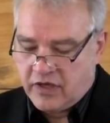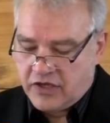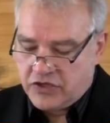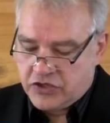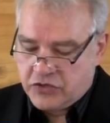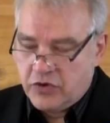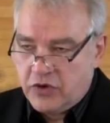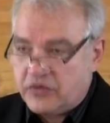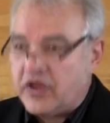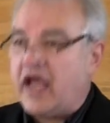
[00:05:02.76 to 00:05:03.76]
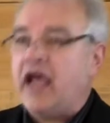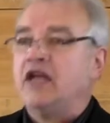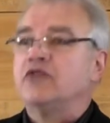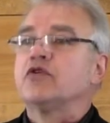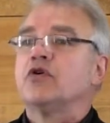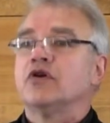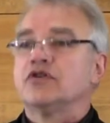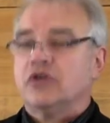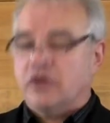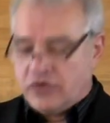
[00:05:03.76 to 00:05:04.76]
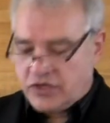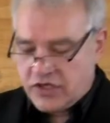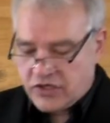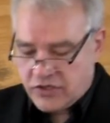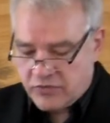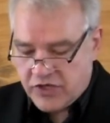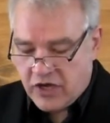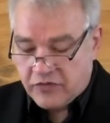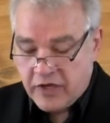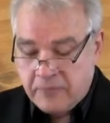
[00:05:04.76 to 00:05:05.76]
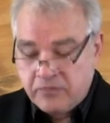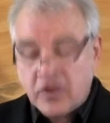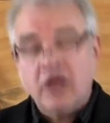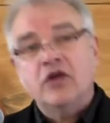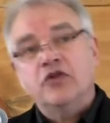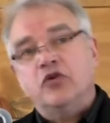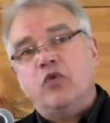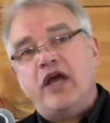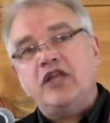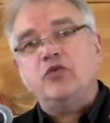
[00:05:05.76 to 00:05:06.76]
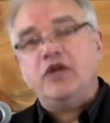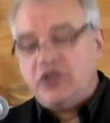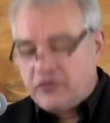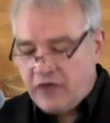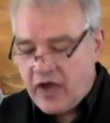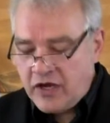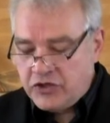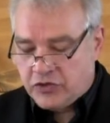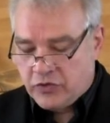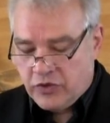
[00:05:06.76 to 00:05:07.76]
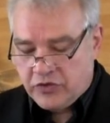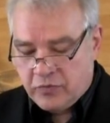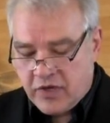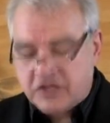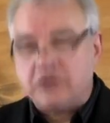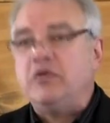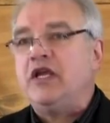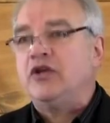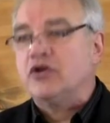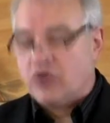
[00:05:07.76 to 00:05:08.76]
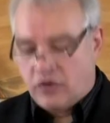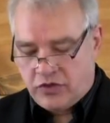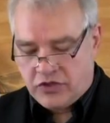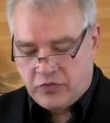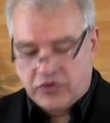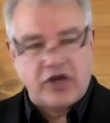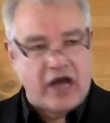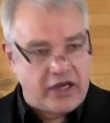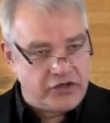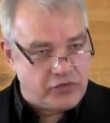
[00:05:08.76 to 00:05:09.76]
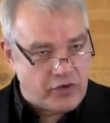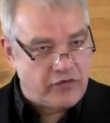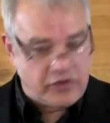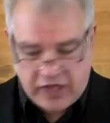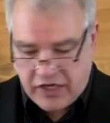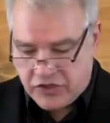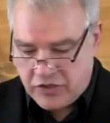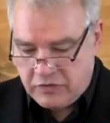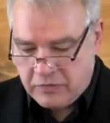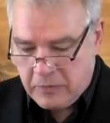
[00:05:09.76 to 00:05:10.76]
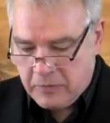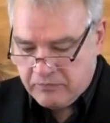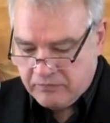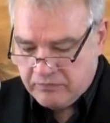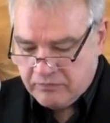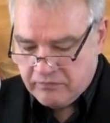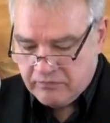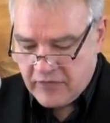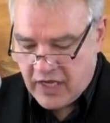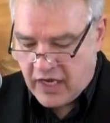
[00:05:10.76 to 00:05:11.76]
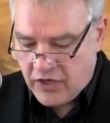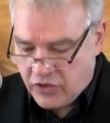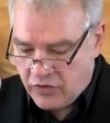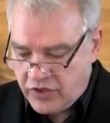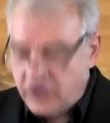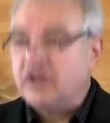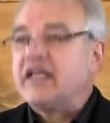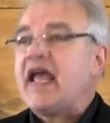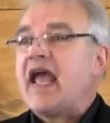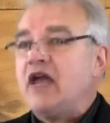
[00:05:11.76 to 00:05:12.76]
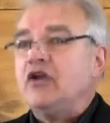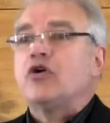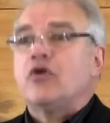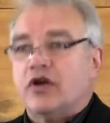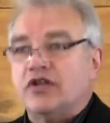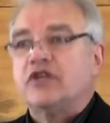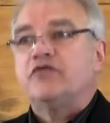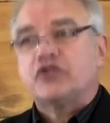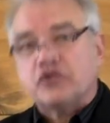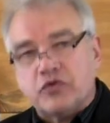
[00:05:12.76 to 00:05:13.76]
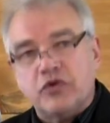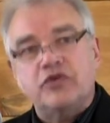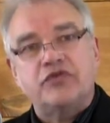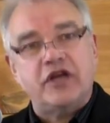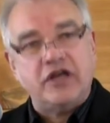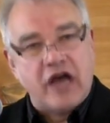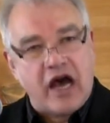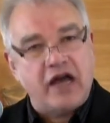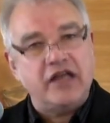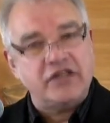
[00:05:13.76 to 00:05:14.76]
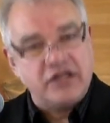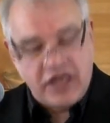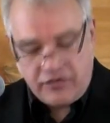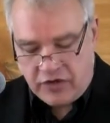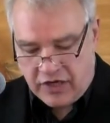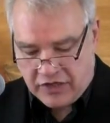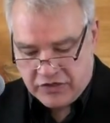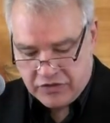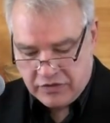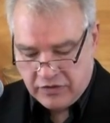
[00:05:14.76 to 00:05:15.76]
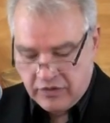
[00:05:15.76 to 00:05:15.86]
as truth, and of course, the Lord Jesus himself. The way that we define truth must be in accordance with God's revelation and according to the categories of truth that God has given us.